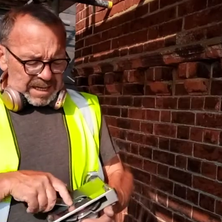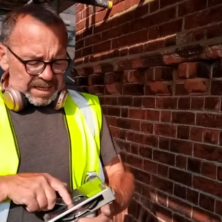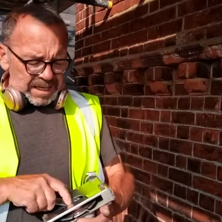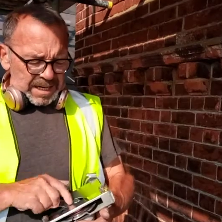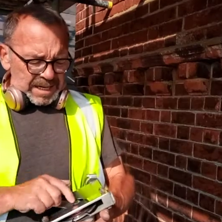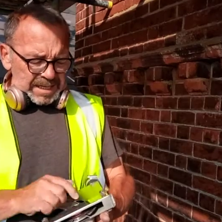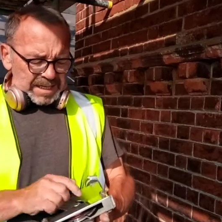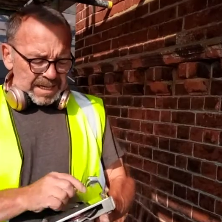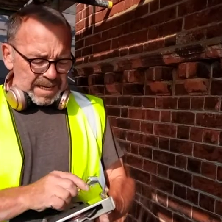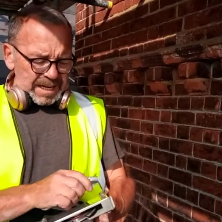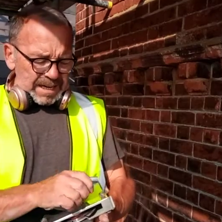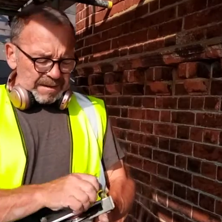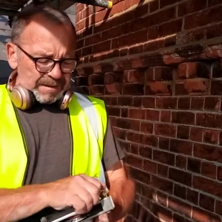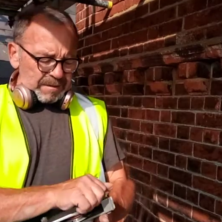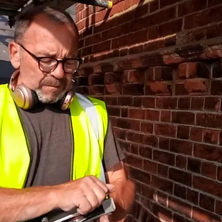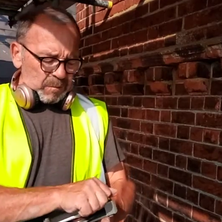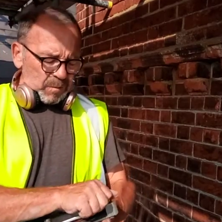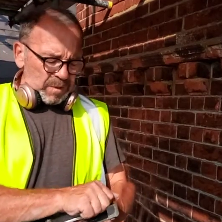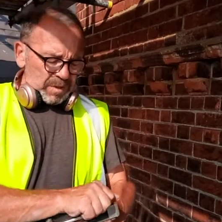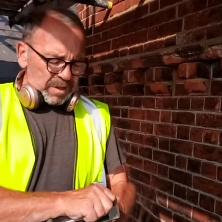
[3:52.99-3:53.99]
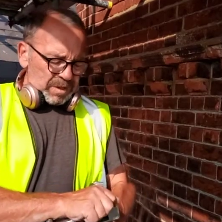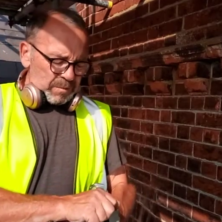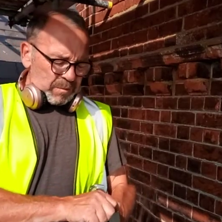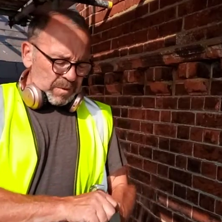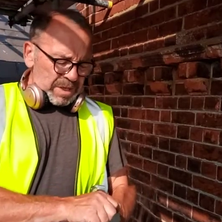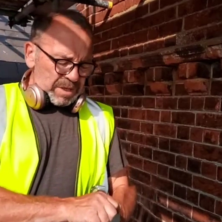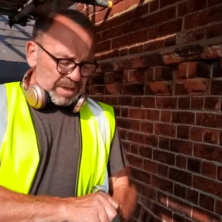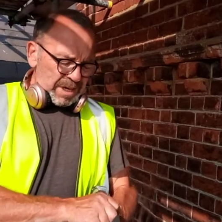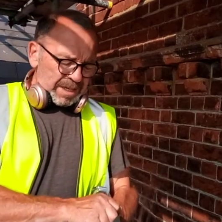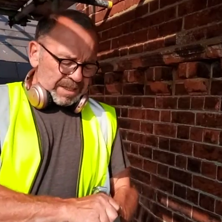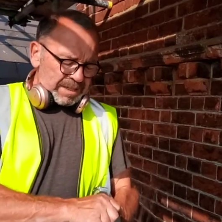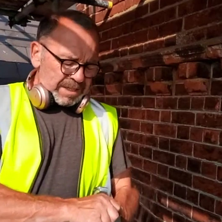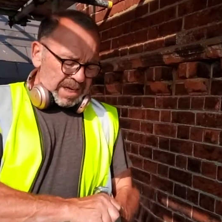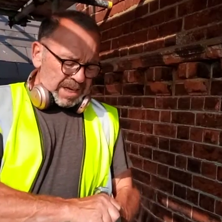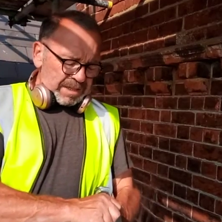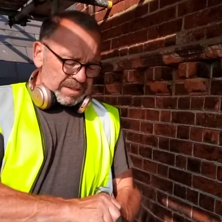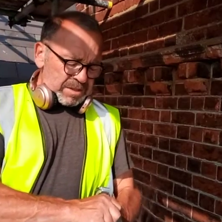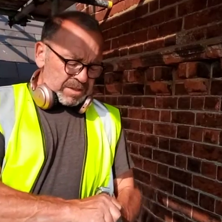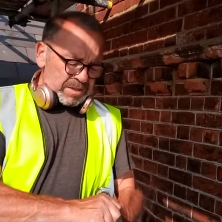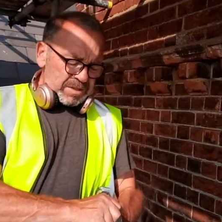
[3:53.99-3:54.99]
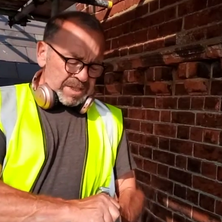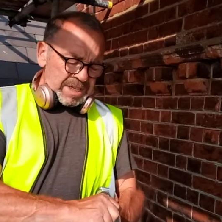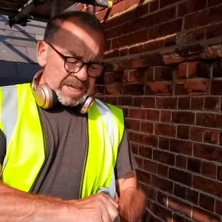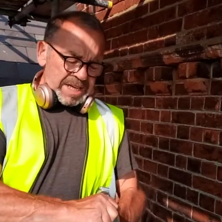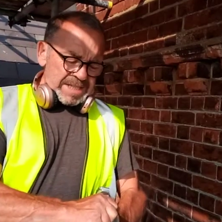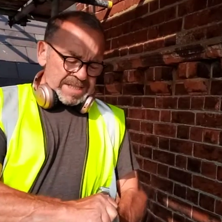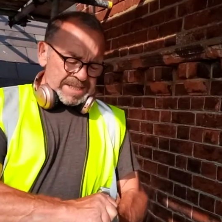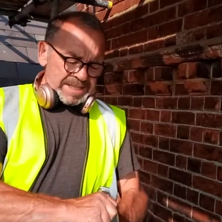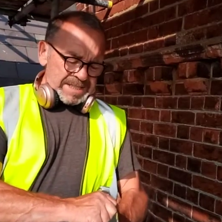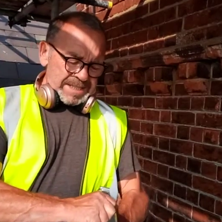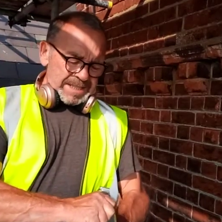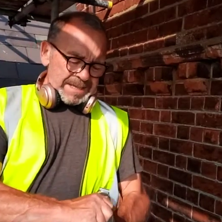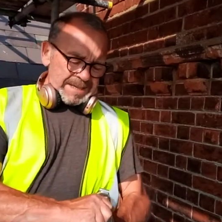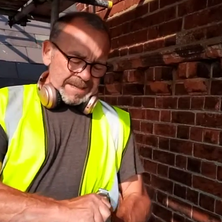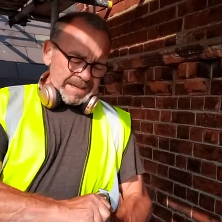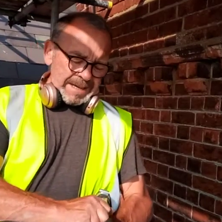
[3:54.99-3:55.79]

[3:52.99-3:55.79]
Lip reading: You have, when you undo this,